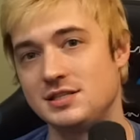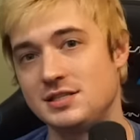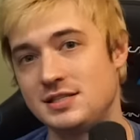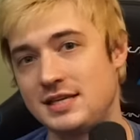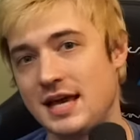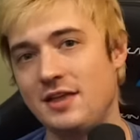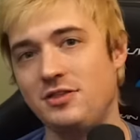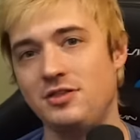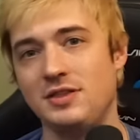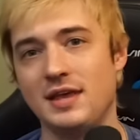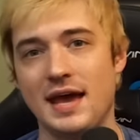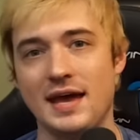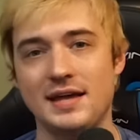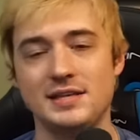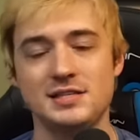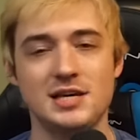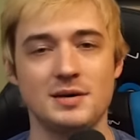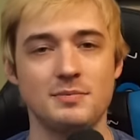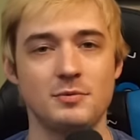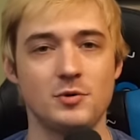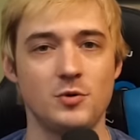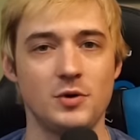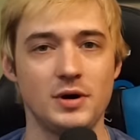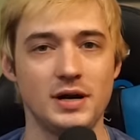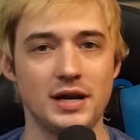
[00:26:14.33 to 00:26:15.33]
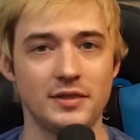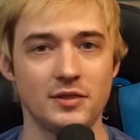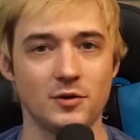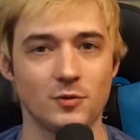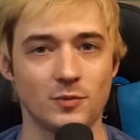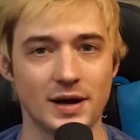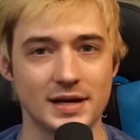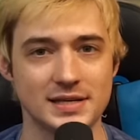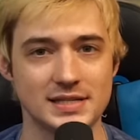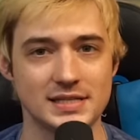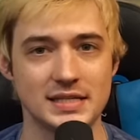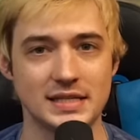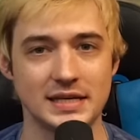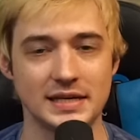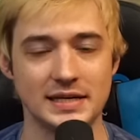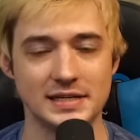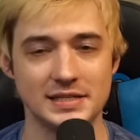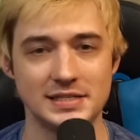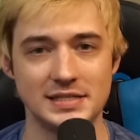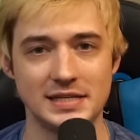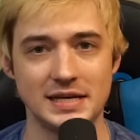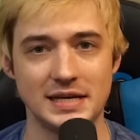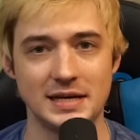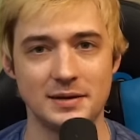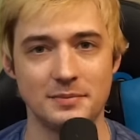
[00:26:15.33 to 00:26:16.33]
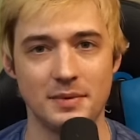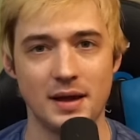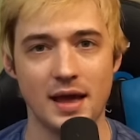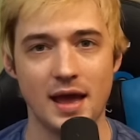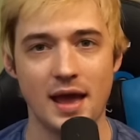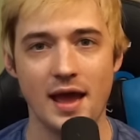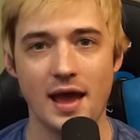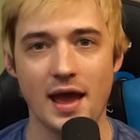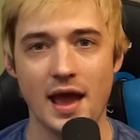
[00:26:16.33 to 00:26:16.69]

Seth ends up quitting the wrestling team,